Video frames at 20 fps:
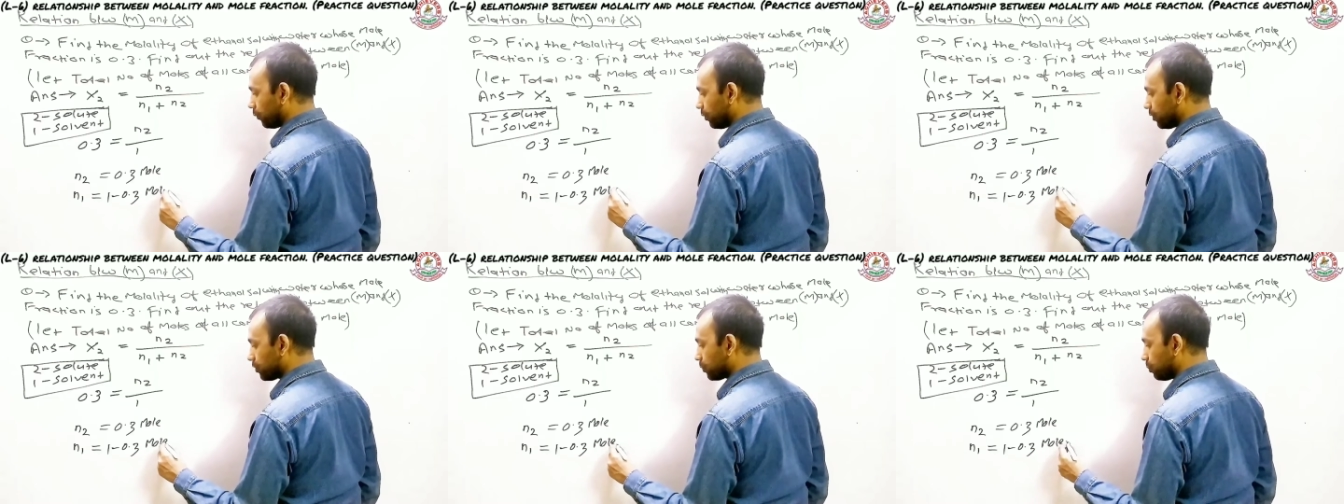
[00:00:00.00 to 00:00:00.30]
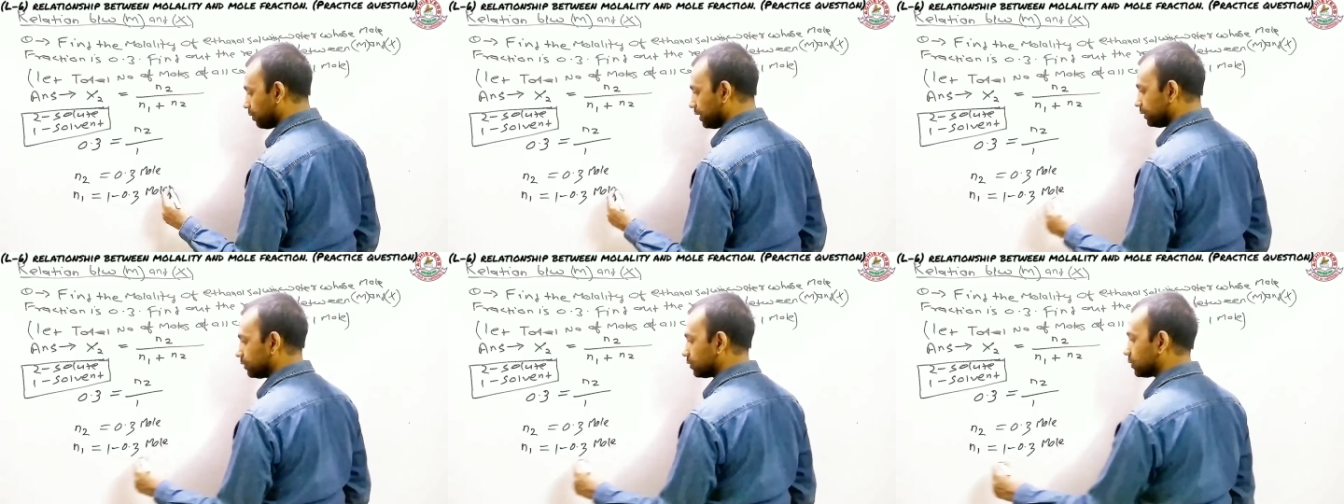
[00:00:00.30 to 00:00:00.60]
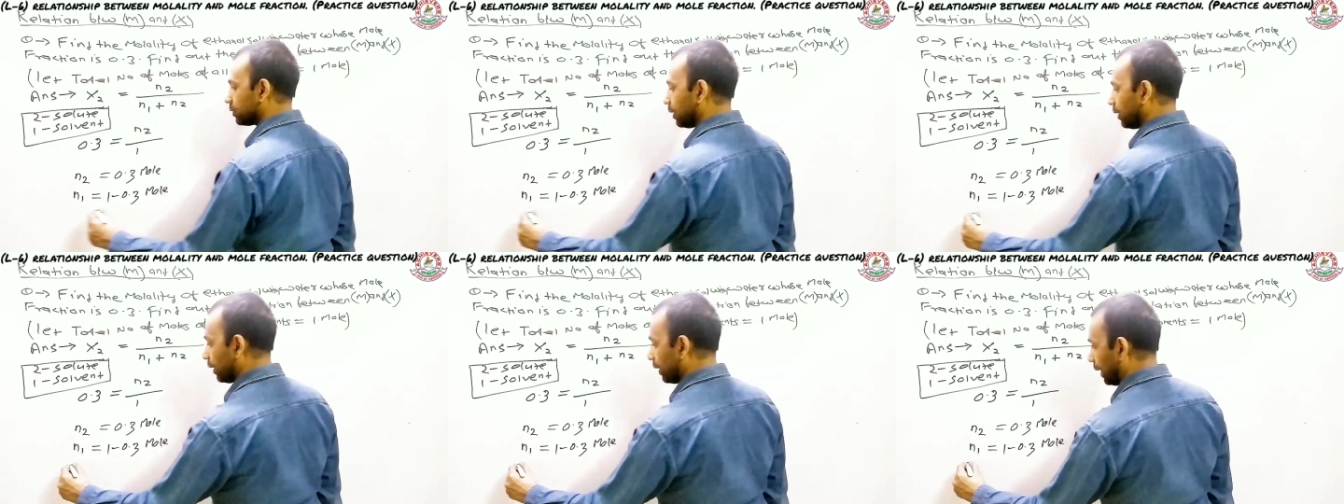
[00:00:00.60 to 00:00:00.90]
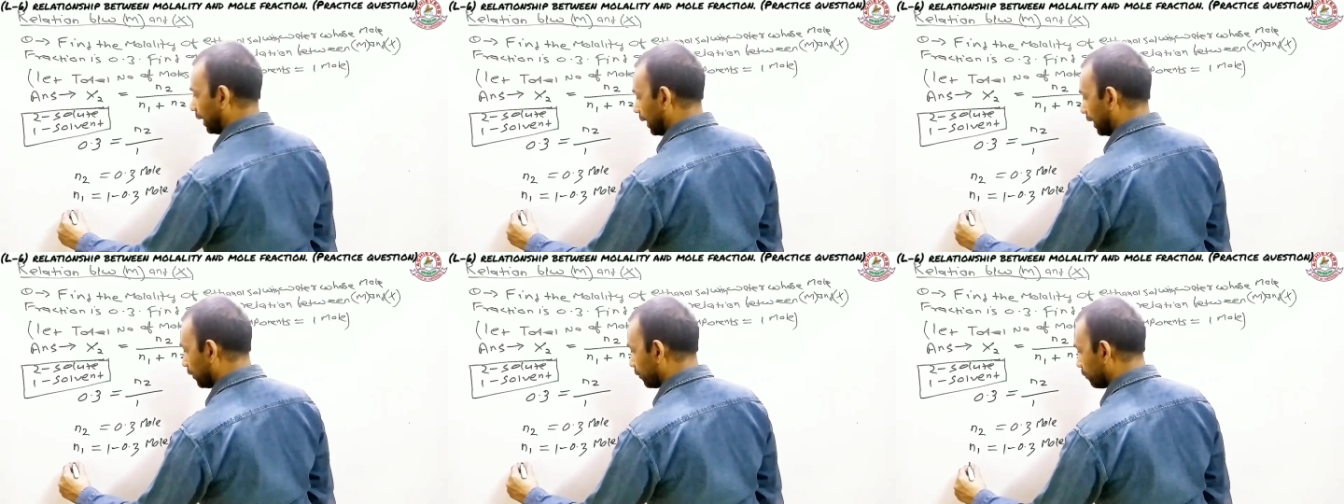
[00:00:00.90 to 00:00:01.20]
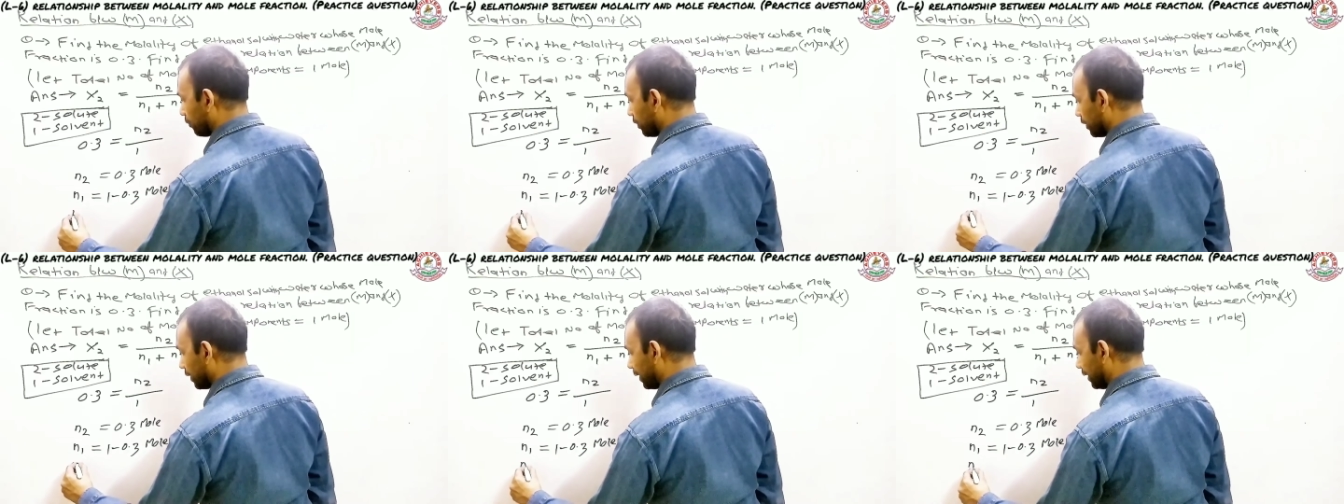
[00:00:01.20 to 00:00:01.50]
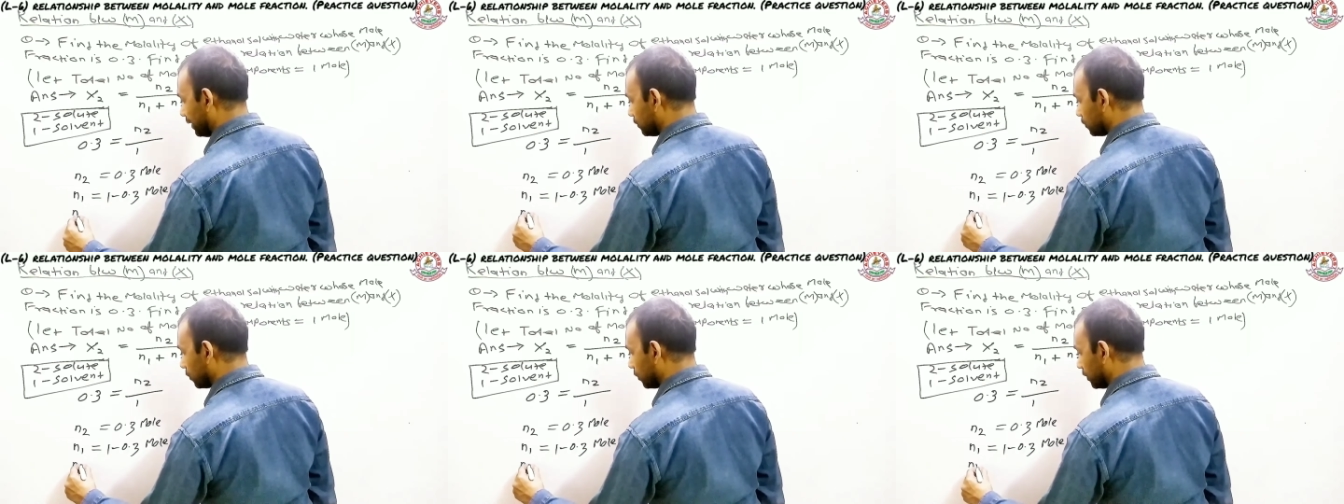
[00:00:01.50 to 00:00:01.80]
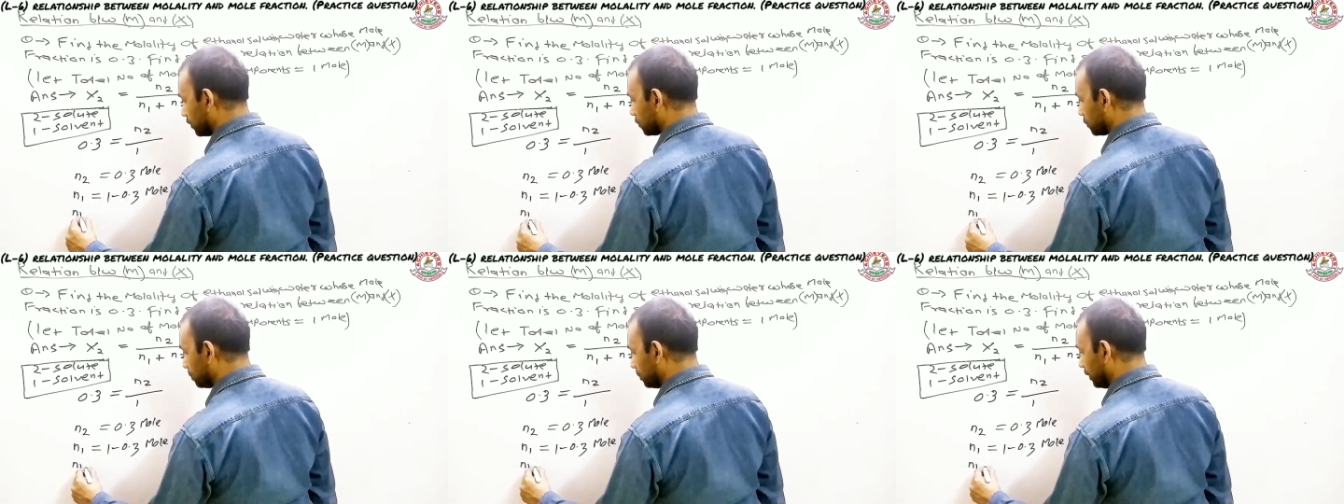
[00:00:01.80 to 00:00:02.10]
which means n1 is
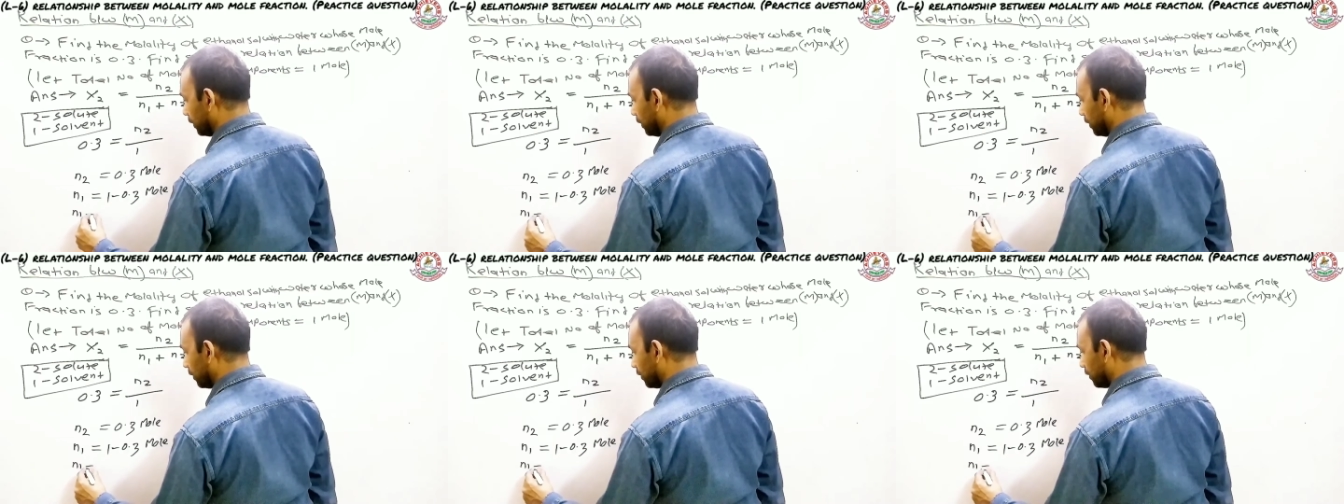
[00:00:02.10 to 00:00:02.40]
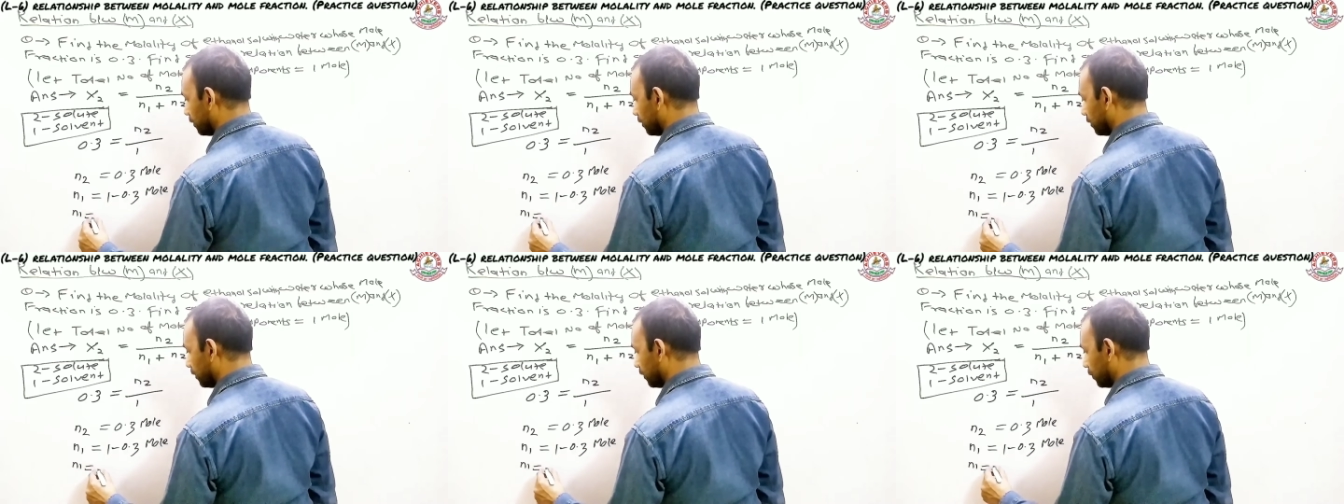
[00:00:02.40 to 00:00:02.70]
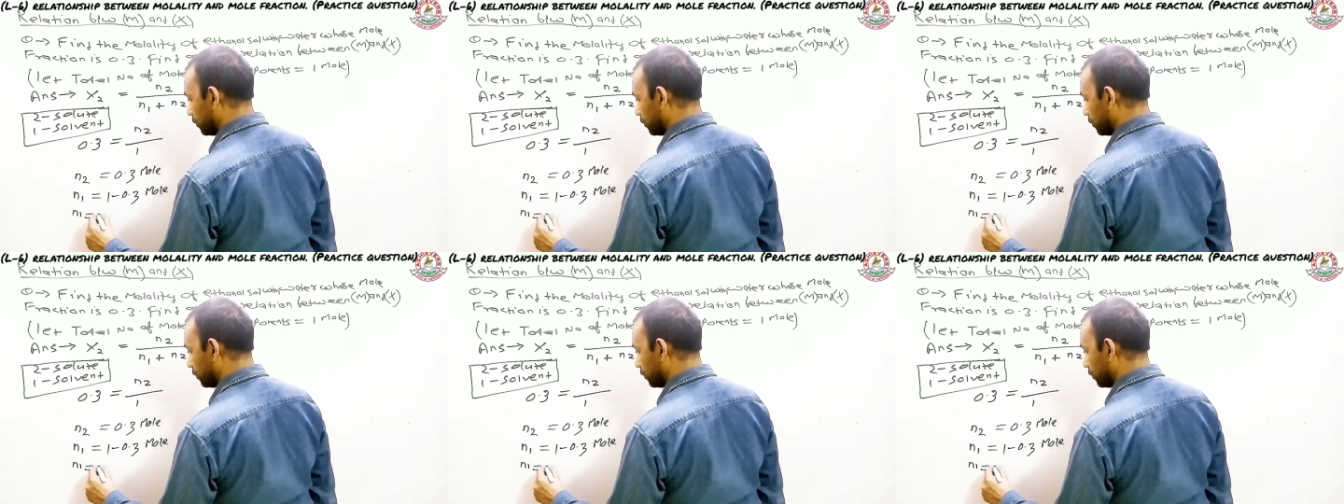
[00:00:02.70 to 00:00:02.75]
going to be